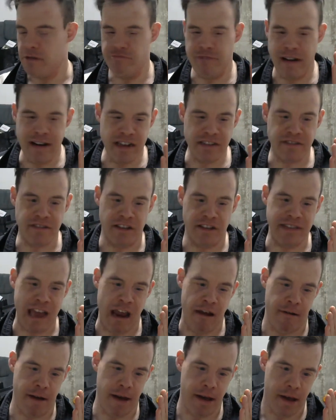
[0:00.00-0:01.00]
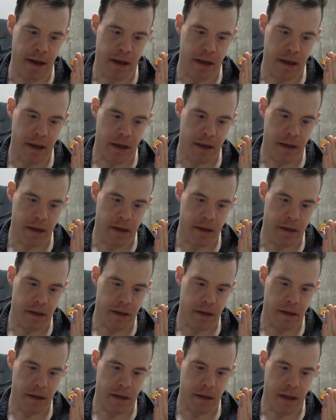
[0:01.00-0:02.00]
Renaissance era
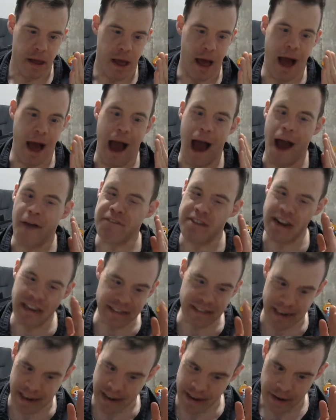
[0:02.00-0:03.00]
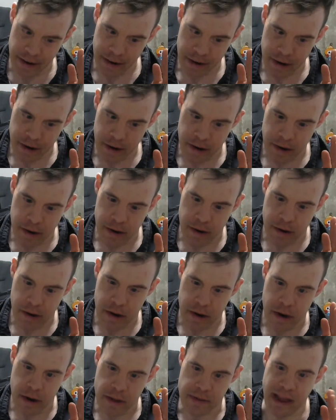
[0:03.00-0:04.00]
of Disney
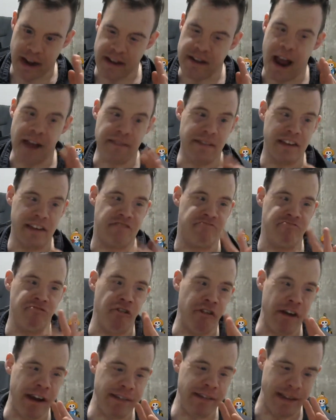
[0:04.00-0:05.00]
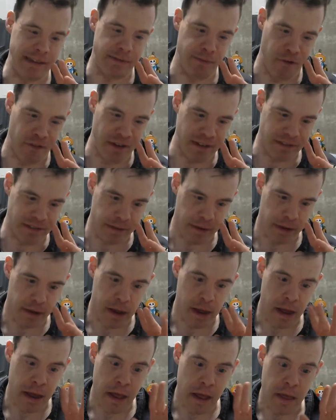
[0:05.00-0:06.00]
that's not destroying these movies,
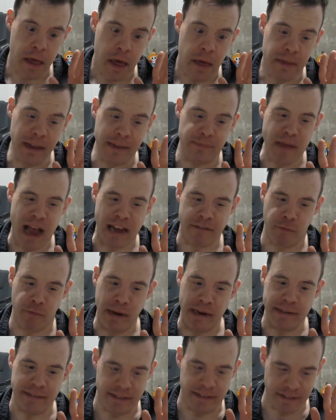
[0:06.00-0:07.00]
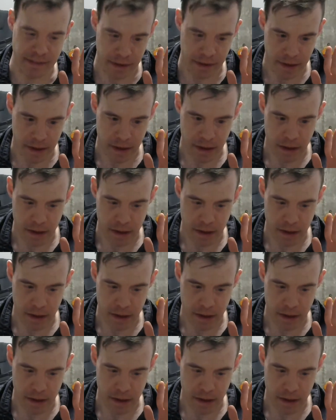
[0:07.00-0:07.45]
these masterpieces,